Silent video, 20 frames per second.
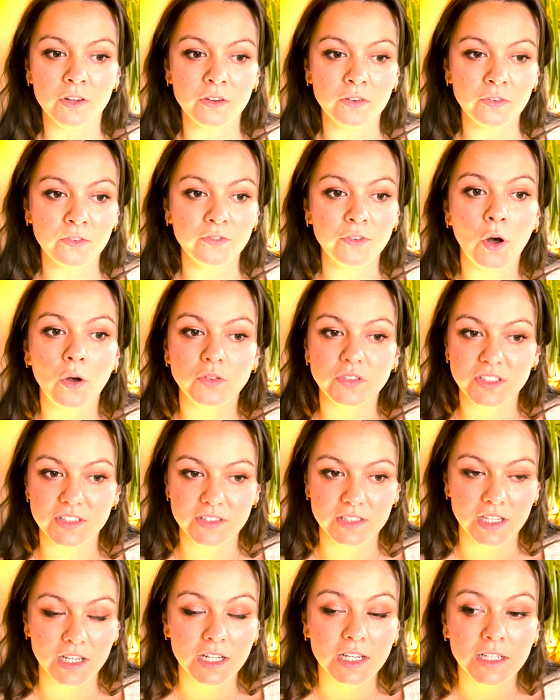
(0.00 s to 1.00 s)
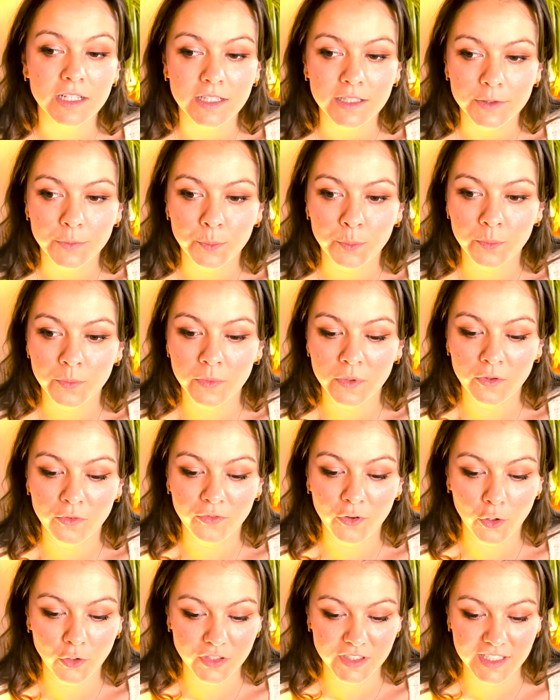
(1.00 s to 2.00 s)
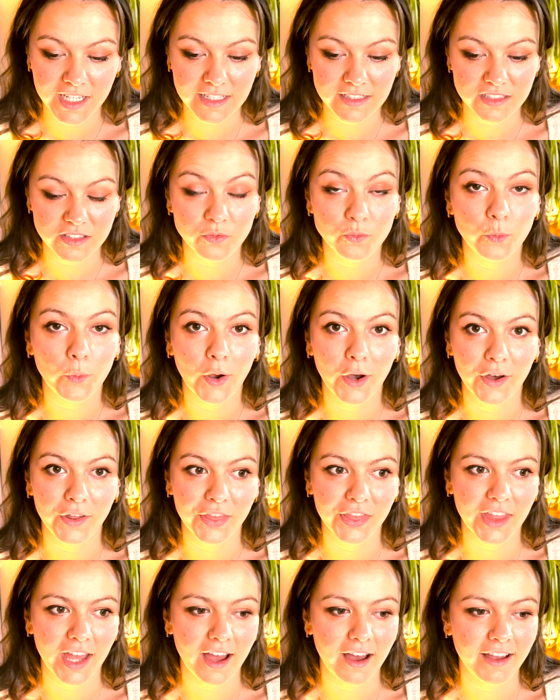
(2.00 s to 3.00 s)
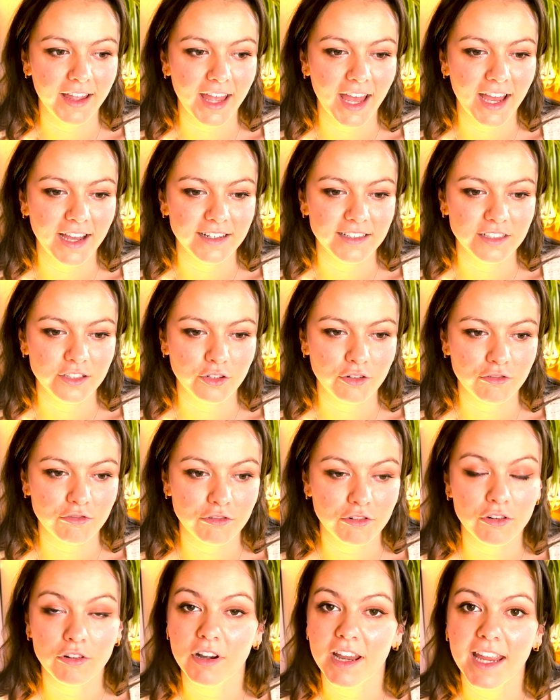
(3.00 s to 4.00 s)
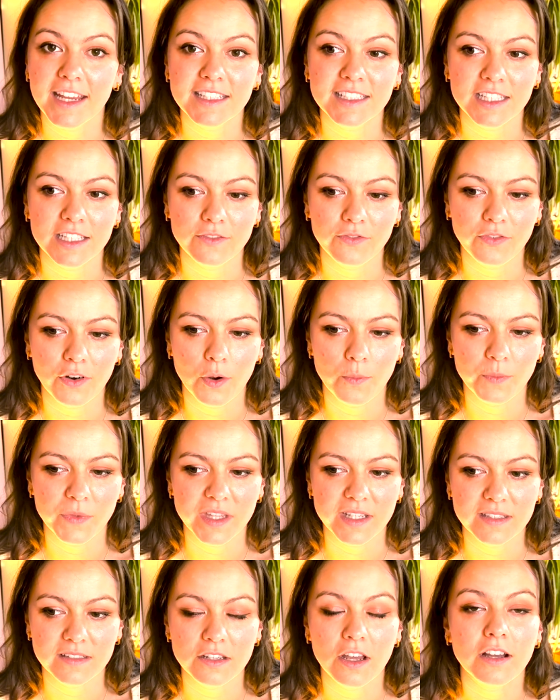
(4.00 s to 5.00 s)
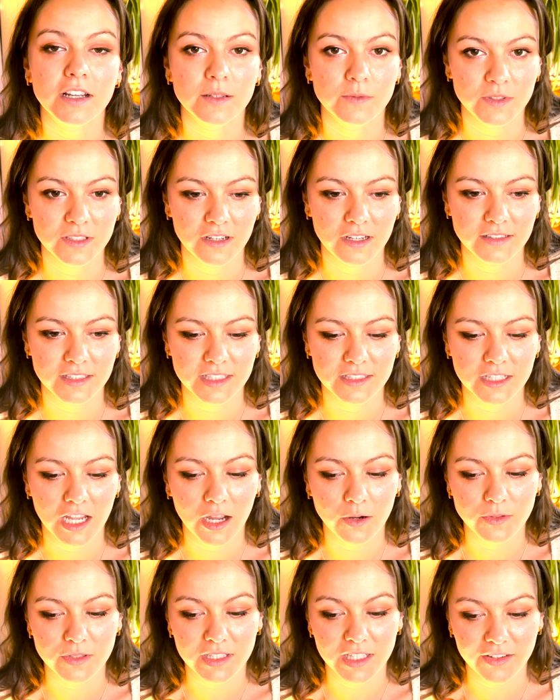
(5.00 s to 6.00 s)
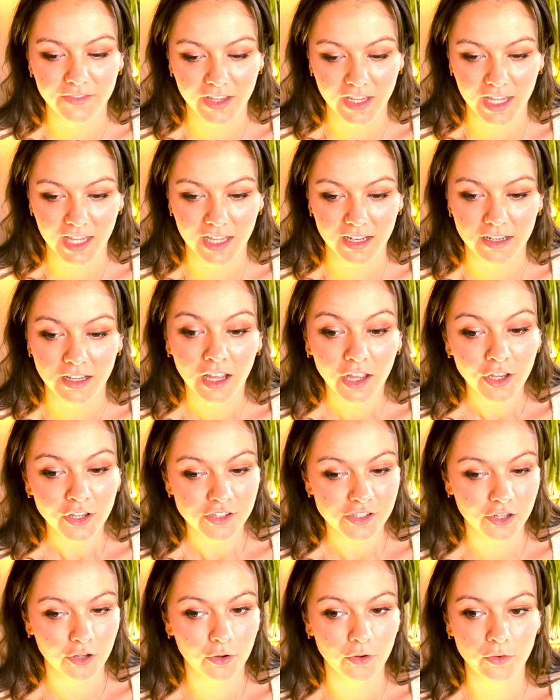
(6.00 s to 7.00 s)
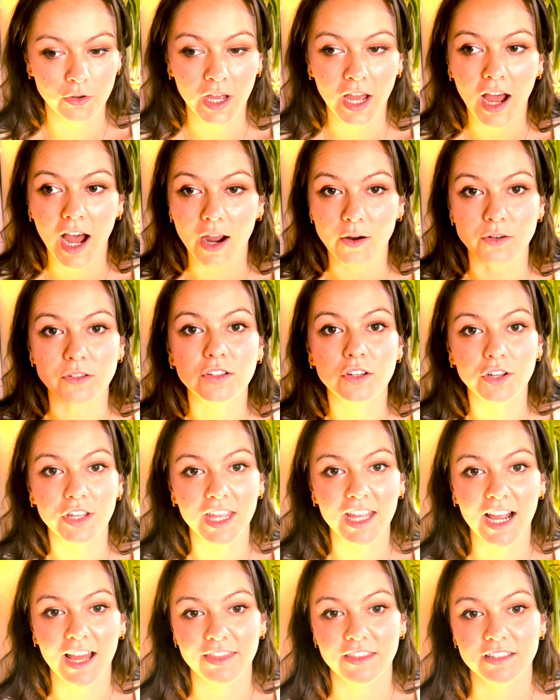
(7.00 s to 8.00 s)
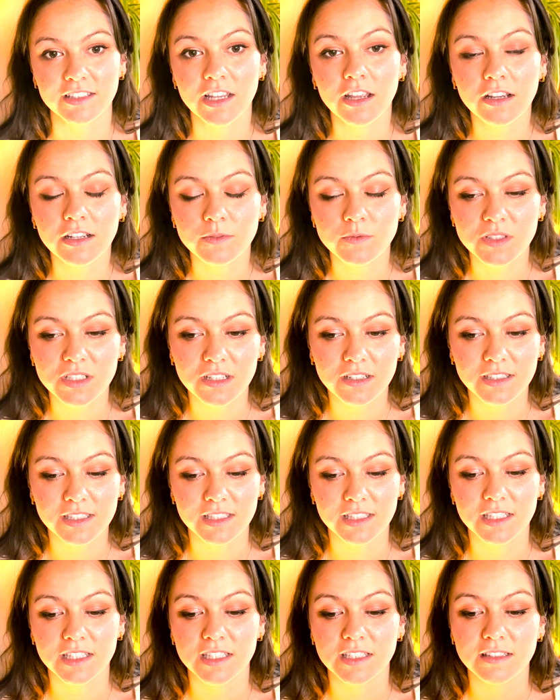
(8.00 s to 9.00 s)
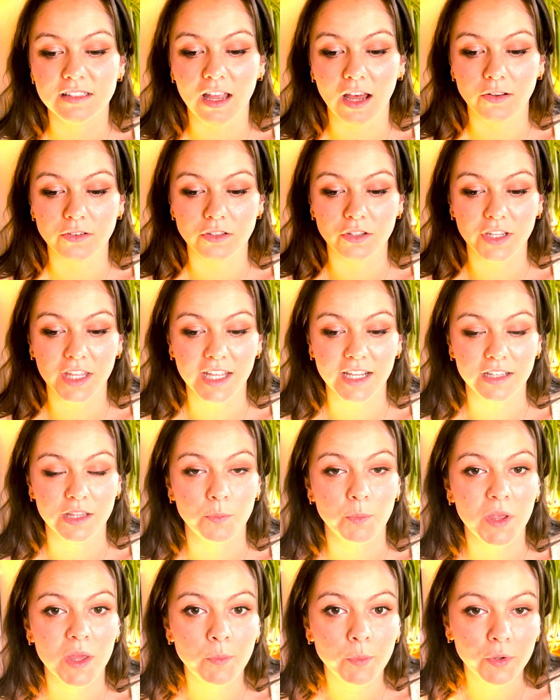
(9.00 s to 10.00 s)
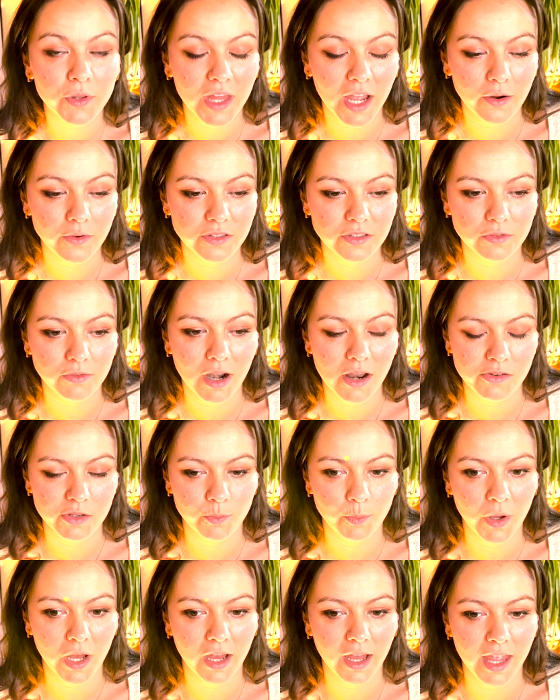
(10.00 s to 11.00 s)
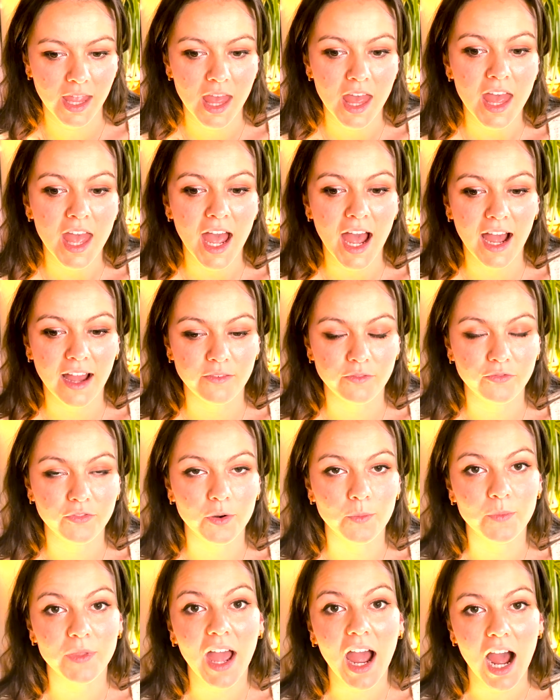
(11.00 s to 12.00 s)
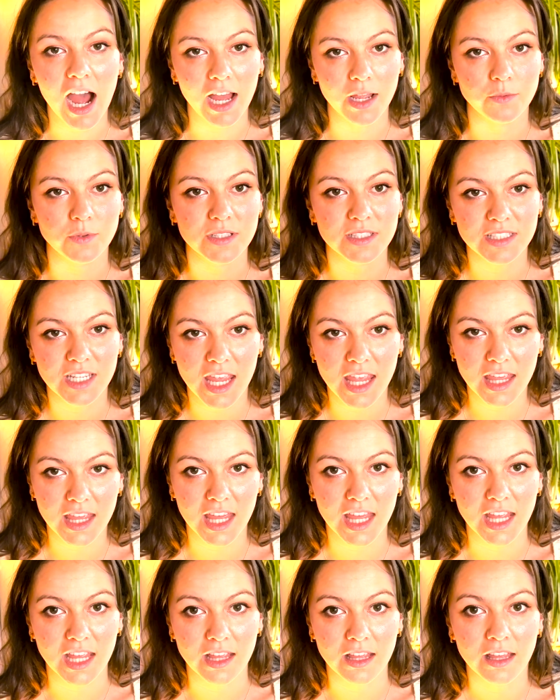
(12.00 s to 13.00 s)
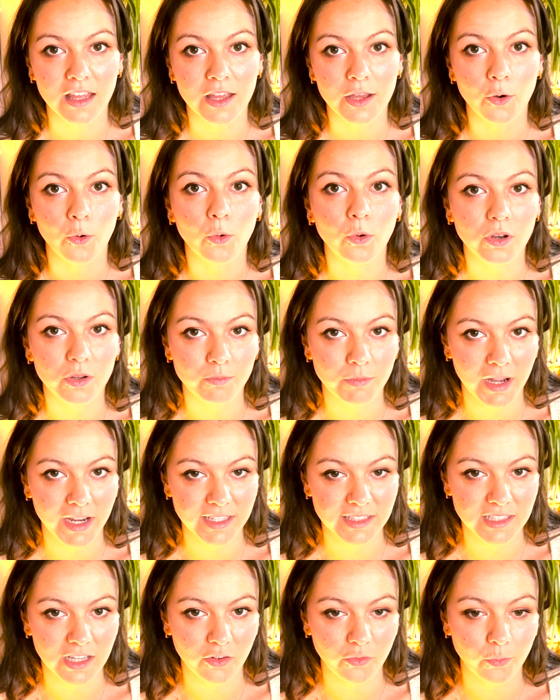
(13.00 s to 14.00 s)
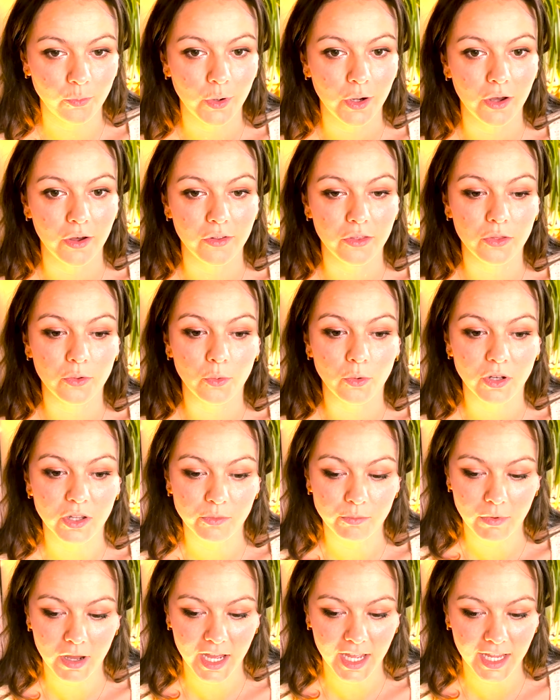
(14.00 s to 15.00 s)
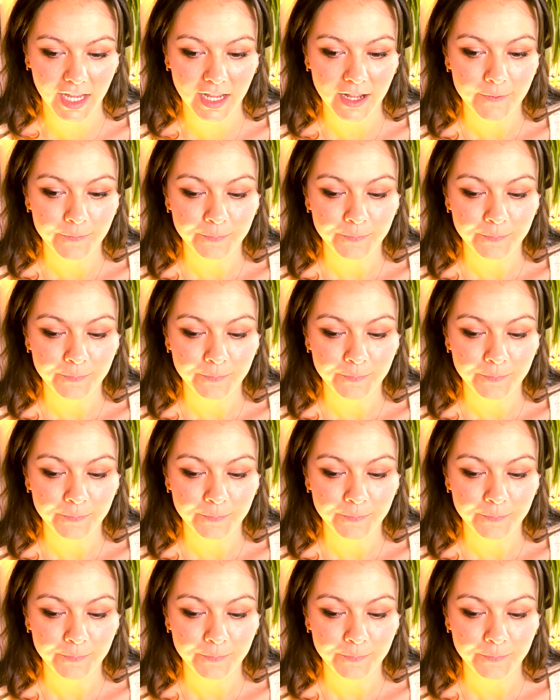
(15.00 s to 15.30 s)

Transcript: false, false sense of worth that I had created from the circumstances that I was living in. So I was looking at the circumstances, I was looking at the people that I was surrounded by, and from that I was taking all of my self worth, all of my